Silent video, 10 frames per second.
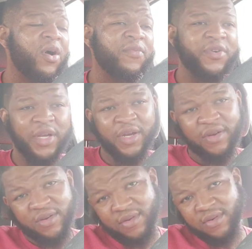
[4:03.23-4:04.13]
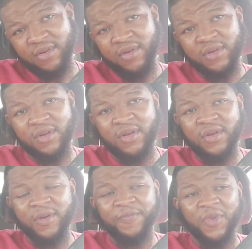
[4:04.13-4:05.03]
Crawford ear.
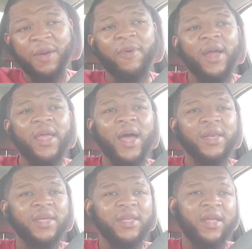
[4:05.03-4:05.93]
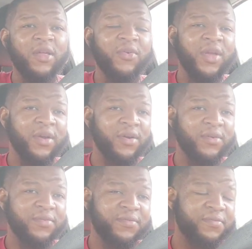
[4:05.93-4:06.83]
And probably got in Canelo ear.
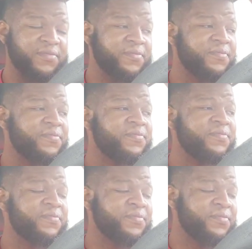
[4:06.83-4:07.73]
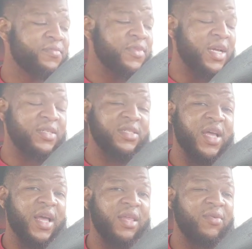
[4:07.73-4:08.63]
That's
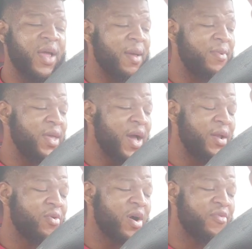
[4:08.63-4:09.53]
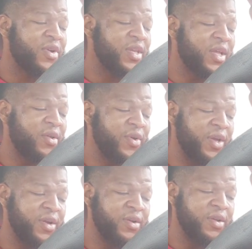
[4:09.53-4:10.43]
exactly what happened. He got in Crawford Canelo
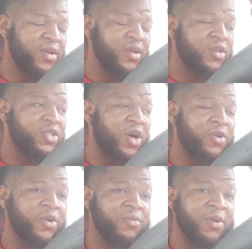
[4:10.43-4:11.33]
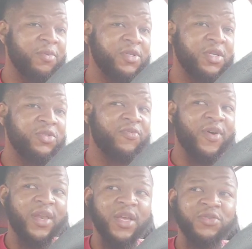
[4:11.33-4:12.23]
ear. Showed them the potential
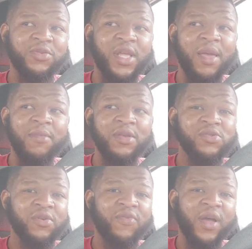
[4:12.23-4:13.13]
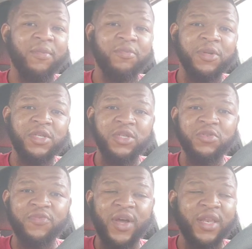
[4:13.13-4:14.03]
financial statements or the
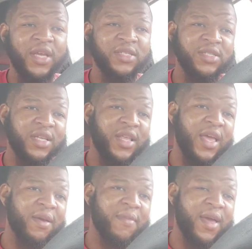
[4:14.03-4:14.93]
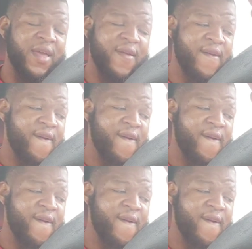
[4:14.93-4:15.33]
potential finances that they can make.